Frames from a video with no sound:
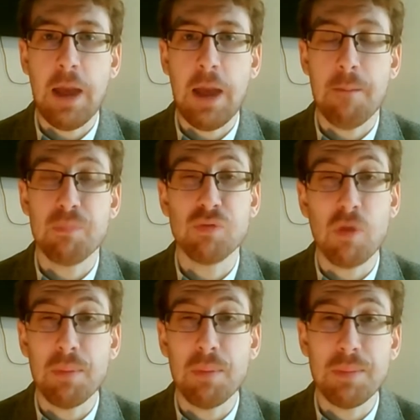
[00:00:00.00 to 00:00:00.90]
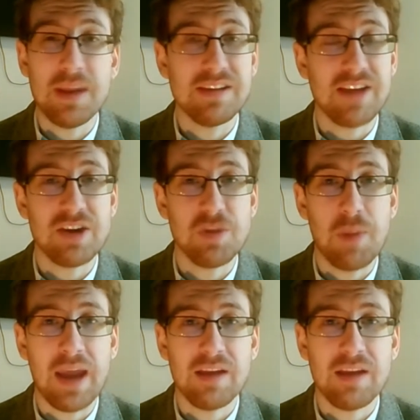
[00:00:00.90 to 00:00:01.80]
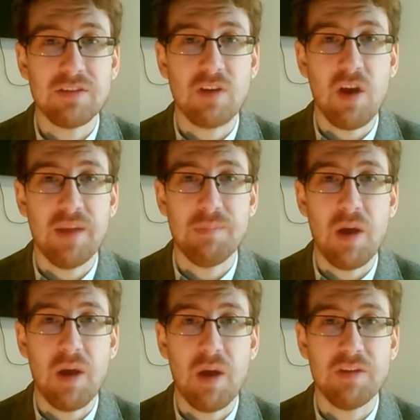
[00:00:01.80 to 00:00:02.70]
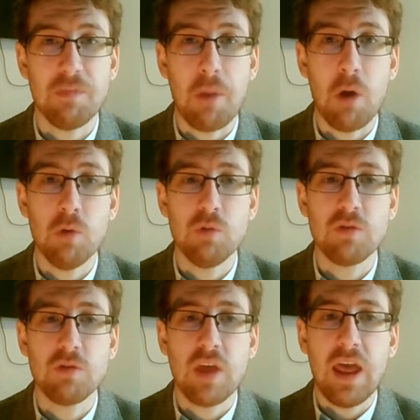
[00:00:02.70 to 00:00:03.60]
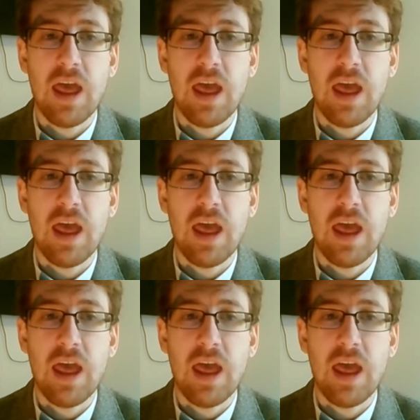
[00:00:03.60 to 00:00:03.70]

Um, probably Sasha Banks. I I suppose.